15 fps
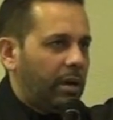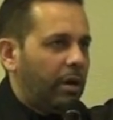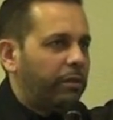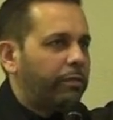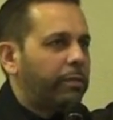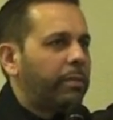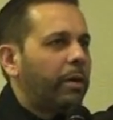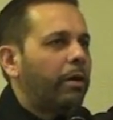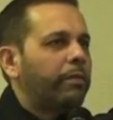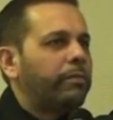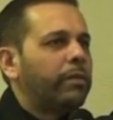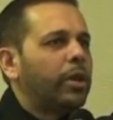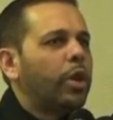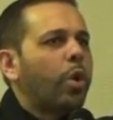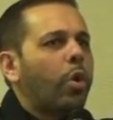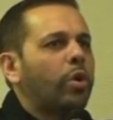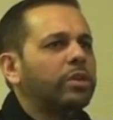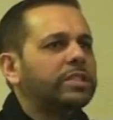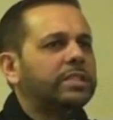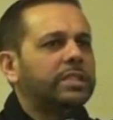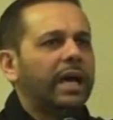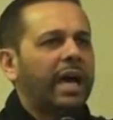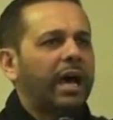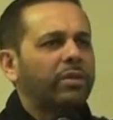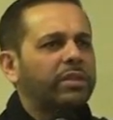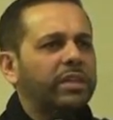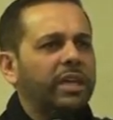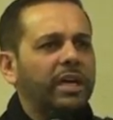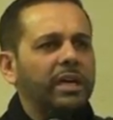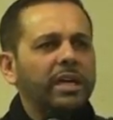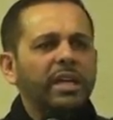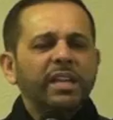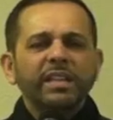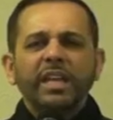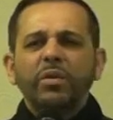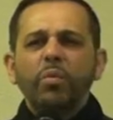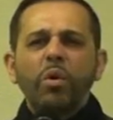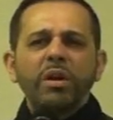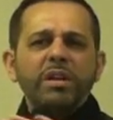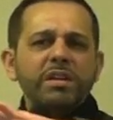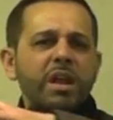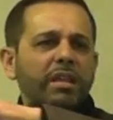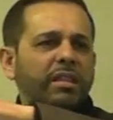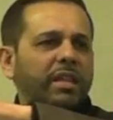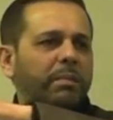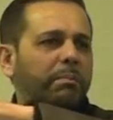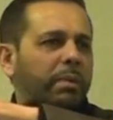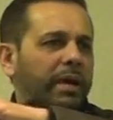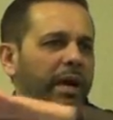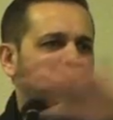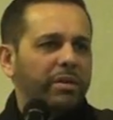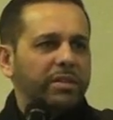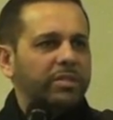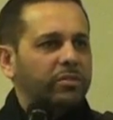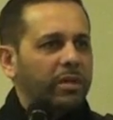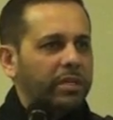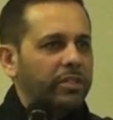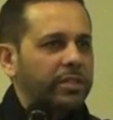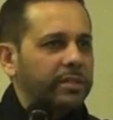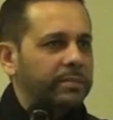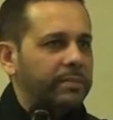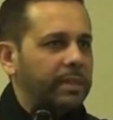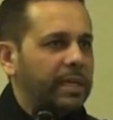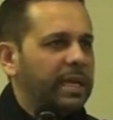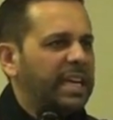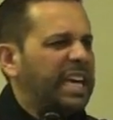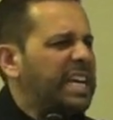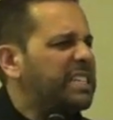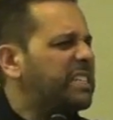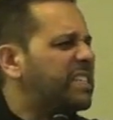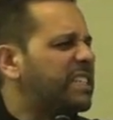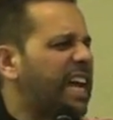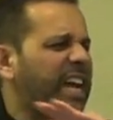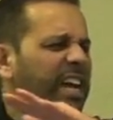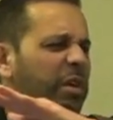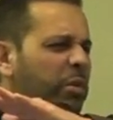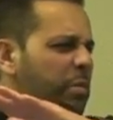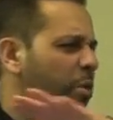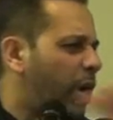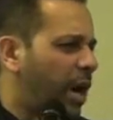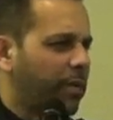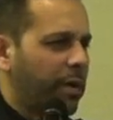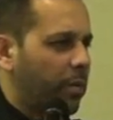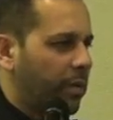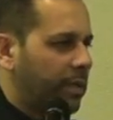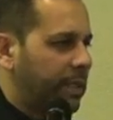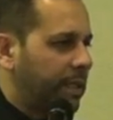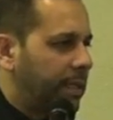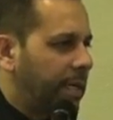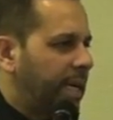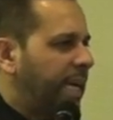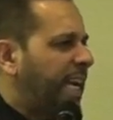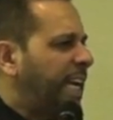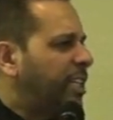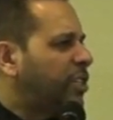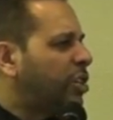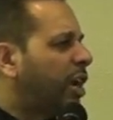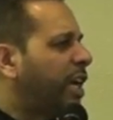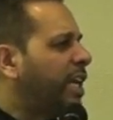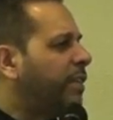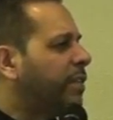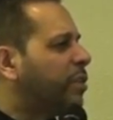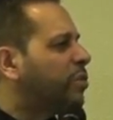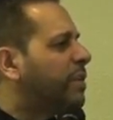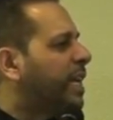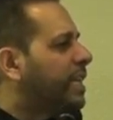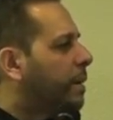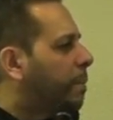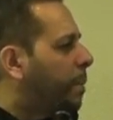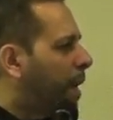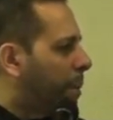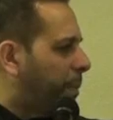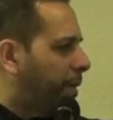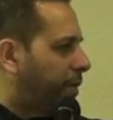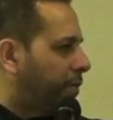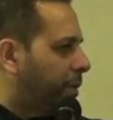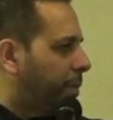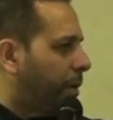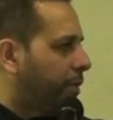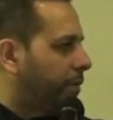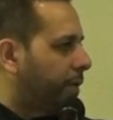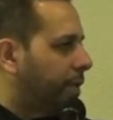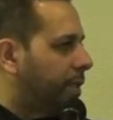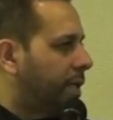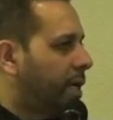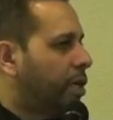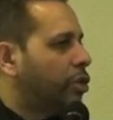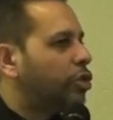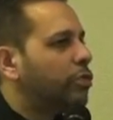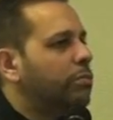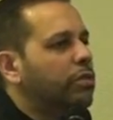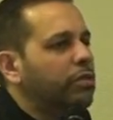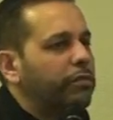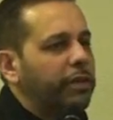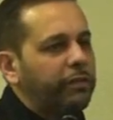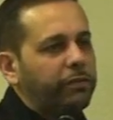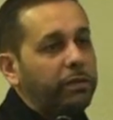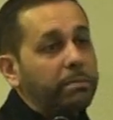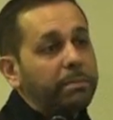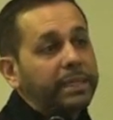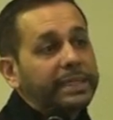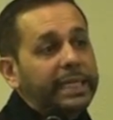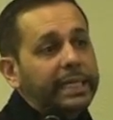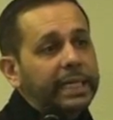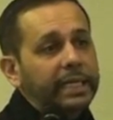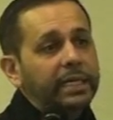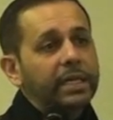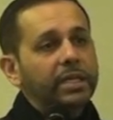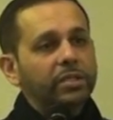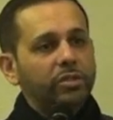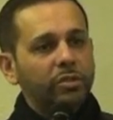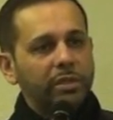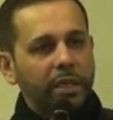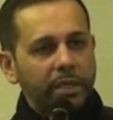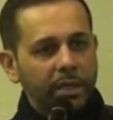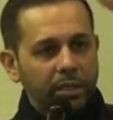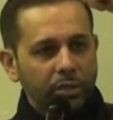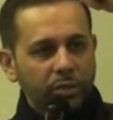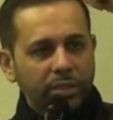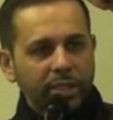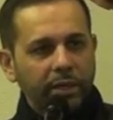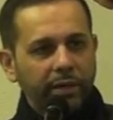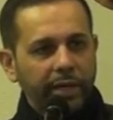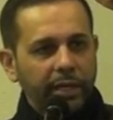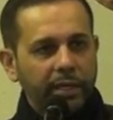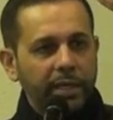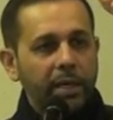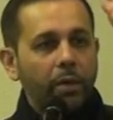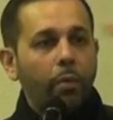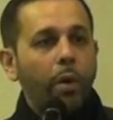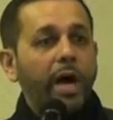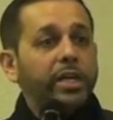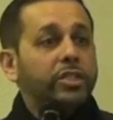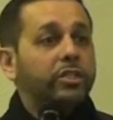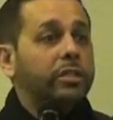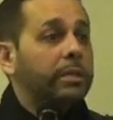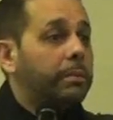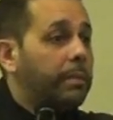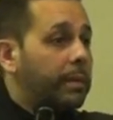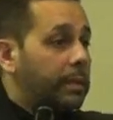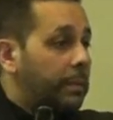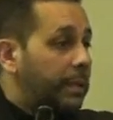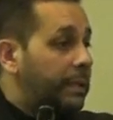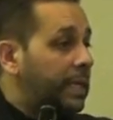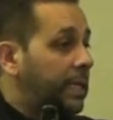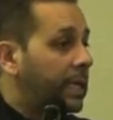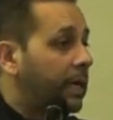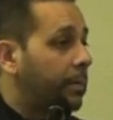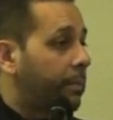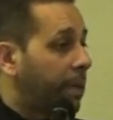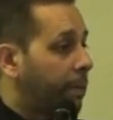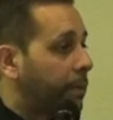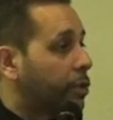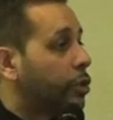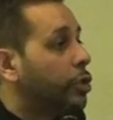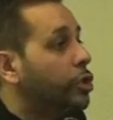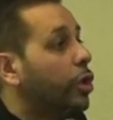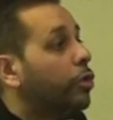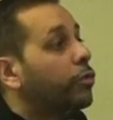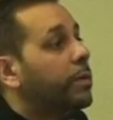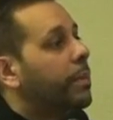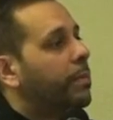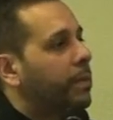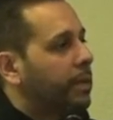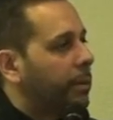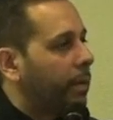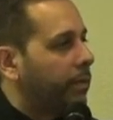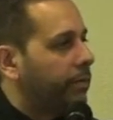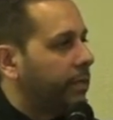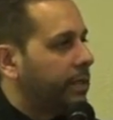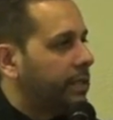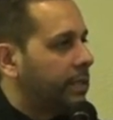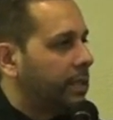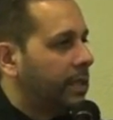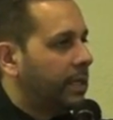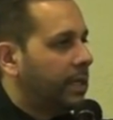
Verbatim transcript: of, of lords out there that want nothing but our destruction. Exactly what Muawiyah wanted. He tried even to take the pulpit of the Prophet, to move it from Medina to, the, to Syria. Why? So the, the Medina people should not remember the Prophet.